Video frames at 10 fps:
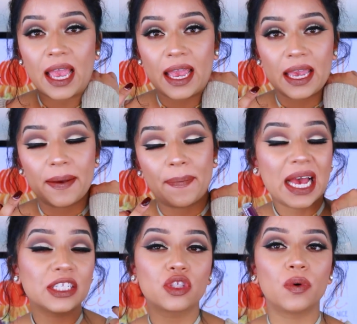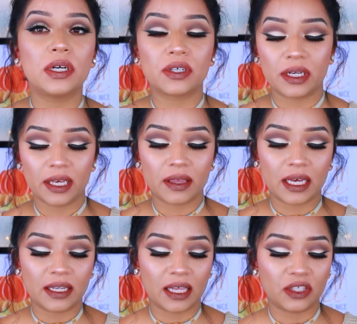a pencil underneath
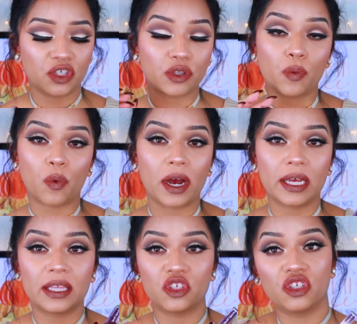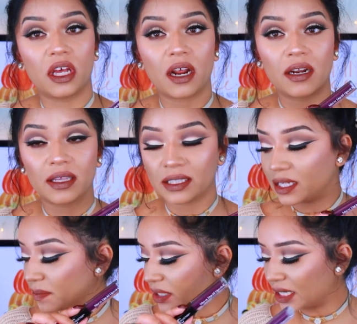and then just rocking the shit out of
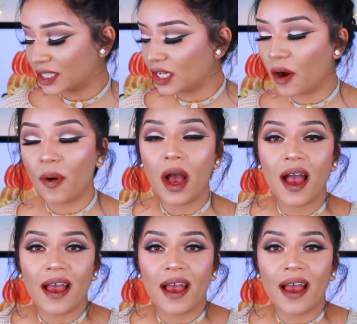this lipstick so